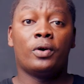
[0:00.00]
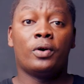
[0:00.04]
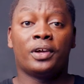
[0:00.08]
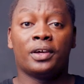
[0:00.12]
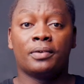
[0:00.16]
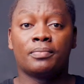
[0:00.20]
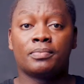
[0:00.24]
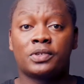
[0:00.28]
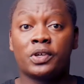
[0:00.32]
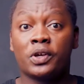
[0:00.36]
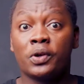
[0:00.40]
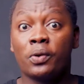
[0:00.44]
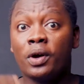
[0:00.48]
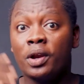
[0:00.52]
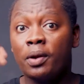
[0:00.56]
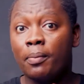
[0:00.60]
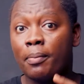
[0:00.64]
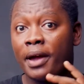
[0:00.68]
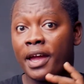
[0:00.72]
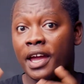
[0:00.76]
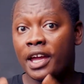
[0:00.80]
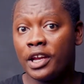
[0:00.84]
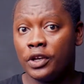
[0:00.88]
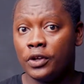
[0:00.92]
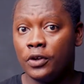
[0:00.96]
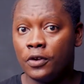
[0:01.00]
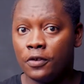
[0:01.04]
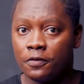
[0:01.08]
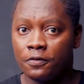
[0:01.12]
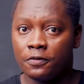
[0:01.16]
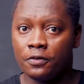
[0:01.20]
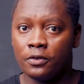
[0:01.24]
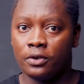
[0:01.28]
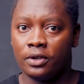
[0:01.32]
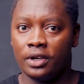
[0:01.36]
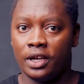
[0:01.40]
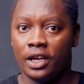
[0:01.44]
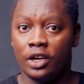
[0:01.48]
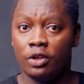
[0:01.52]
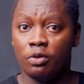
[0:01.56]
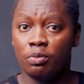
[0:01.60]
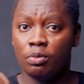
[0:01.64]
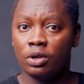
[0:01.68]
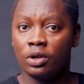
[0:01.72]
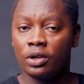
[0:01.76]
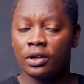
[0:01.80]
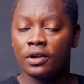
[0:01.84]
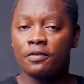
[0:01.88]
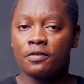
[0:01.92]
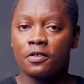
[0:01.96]
Okay, so you want to buy a new phone and
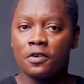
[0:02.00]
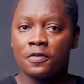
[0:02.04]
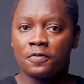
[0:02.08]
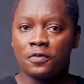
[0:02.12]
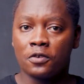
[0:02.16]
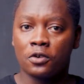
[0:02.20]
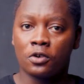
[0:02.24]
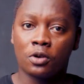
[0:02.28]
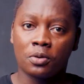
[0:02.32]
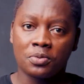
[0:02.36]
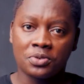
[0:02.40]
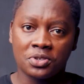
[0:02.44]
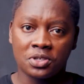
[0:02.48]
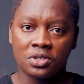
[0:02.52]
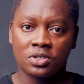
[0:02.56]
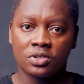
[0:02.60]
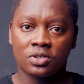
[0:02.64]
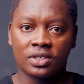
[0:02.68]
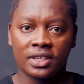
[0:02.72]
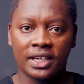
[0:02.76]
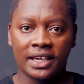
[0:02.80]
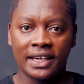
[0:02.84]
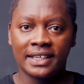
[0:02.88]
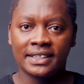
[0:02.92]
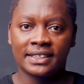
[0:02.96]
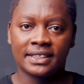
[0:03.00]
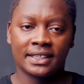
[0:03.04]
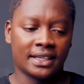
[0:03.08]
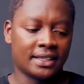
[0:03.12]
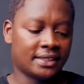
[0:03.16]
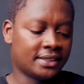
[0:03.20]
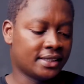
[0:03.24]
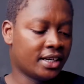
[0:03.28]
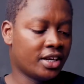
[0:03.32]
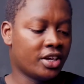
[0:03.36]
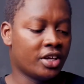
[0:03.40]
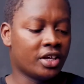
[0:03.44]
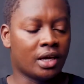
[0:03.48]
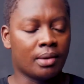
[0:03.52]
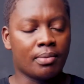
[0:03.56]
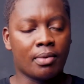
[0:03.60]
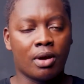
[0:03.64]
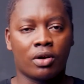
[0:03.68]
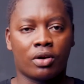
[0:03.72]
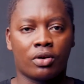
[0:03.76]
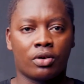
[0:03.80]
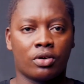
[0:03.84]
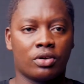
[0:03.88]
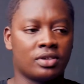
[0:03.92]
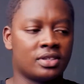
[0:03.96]
you're looking for phone options on the internet and then you came
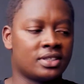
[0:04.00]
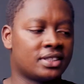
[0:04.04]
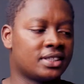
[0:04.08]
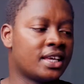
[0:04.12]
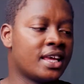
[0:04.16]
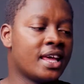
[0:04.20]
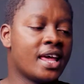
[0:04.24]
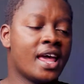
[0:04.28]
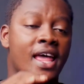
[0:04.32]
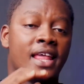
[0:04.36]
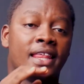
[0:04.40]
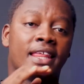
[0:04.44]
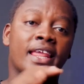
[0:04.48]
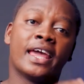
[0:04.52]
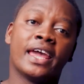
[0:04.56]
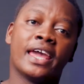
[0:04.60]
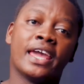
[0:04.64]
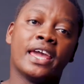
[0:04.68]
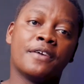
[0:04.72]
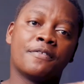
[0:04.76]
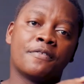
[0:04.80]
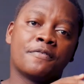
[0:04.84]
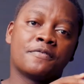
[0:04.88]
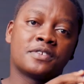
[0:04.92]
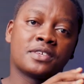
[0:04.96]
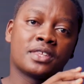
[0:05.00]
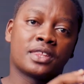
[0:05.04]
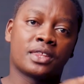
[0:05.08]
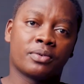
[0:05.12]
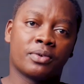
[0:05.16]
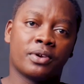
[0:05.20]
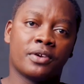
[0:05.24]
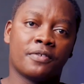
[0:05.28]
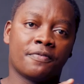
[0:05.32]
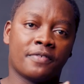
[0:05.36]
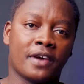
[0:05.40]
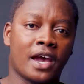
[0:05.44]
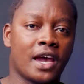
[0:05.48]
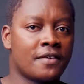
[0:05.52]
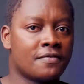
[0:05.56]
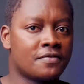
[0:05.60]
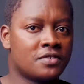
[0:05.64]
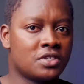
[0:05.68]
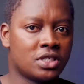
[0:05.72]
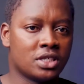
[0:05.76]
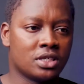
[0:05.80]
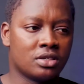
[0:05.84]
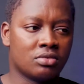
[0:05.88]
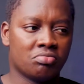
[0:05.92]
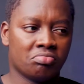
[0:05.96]
across the A53
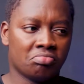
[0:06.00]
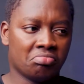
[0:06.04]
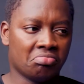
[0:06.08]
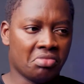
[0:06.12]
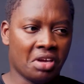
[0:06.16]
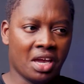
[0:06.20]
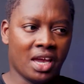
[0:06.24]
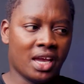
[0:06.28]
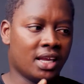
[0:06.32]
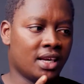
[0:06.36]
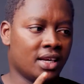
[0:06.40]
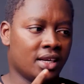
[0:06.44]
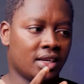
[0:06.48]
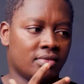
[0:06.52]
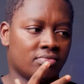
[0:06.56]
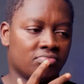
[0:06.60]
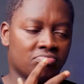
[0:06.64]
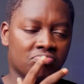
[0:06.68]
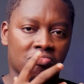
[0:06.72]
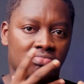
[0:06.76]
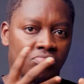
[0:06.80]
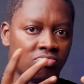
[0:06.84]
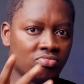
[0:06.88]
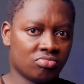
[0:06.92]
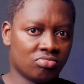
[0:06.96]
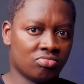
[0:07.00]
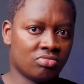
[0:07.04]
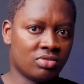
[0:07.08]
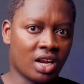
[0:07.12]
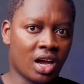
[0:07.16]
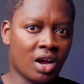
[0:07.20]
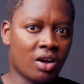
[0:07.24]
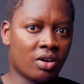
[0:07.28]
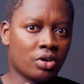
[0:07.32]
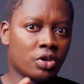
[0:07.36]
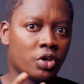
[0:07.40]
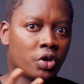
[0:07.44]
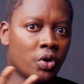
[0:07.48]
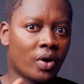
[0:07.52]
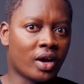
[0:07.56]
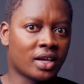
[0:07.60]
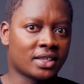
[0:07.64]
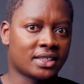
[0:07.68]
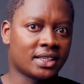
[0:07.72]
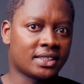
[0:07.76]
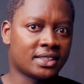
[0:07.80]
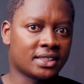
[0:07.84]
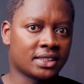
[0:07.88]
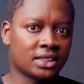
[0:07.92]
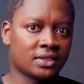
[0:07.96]
5G and now you are
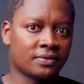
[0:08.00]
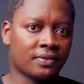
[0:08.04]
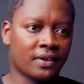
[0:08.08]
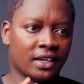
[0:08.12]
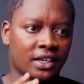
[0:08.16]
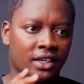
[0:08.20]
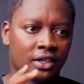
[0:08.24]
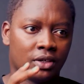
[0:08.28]
satisfied.